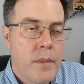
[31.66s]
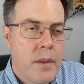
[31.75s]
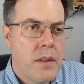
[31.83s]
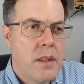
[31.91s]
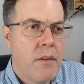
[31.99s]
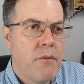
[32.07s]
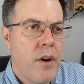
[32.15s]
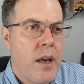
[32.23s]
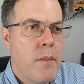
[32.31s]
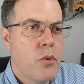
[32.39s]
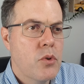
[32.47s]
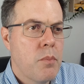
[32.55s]
It's a
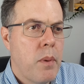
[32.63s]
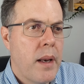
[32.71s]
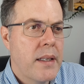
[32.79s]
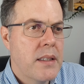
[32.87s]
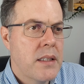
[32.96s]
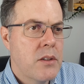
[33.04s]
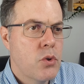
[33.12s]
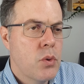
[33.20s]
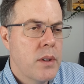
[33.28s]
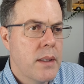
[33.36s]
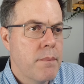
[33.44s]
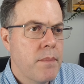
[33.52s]
famous place in
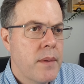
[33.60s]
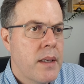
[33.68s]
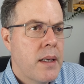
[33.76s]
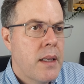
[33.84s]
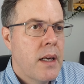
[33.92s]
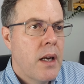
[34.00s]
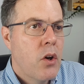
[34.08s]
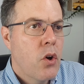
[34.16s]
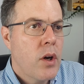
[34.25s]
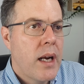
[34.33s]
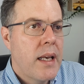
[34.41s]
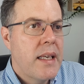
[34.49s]
Sweden.
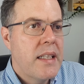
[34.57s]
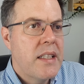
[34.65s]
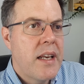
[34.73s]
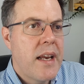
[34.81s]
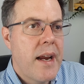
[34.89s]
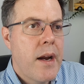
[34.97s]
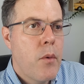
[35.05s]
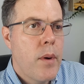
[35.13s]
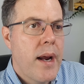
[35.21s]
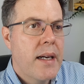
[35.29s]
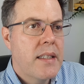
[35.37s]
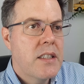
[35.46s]
Locally, the
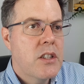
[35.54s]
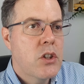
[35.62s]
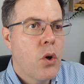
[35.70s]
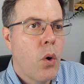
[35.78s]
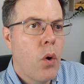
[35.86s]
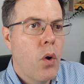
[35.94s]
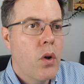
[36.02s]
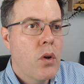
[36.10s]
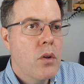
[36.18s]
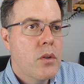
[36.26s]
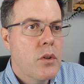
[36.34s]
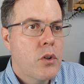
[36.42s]
area is
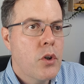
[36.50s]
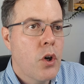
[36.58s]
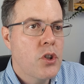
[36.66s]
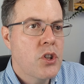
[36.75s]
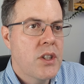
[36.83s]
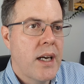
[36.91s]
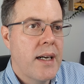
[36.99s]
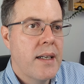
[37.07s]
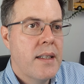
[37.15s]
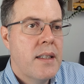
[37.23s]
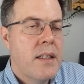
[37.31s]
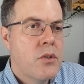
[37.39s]
called Kosta
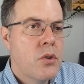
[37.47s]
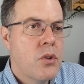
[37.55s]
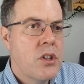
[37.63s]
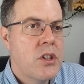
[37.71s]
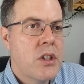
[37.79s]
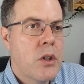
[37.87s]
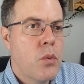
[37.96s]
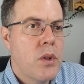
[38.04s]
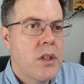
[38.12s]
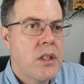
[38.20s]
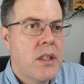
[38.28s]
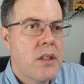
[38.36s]
to
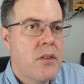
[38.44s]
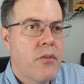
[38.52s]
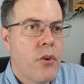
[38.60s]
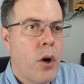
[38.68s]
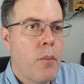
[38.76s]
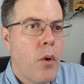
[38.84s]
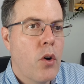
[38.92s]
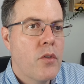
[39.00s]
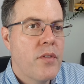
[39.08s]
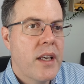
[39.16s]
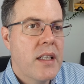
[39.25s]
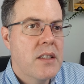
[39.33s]
distinguish it from
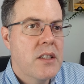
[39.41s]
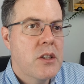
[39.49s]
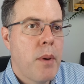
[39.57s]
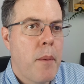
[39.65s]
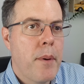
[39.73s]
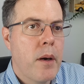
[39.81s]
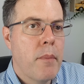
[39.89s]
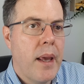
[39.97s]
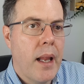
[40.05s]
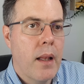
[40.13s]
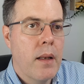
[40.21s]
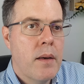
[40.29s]
Ortviken's paper
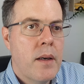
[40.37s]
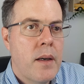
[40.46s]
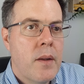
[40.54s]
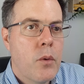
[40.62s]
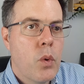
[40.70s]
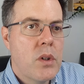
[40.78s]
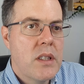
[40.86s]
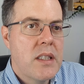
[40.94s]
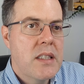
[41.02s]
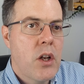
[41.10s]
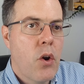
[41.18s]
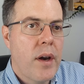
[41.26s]
mill, which
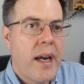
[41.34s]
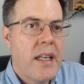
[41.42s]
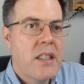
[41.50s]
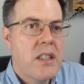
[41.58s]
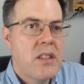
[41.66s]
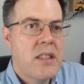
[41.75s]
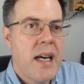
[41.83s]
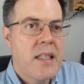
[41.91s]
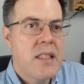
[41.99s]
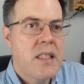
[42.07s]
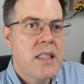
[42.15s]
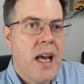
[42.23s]
is located
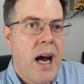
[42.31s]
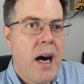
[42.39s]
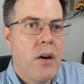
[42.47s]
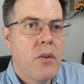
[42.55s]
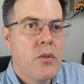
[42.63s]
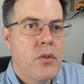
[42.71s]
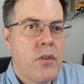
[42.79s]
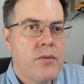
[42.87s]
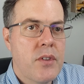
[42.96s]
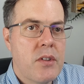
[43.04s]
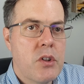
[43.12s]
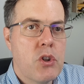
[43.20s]
just south of
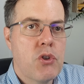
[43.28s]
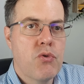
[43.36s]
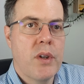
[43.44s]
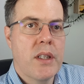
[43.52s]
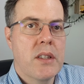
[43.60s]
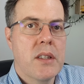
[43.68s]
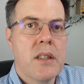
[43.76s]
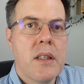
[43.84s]
the district.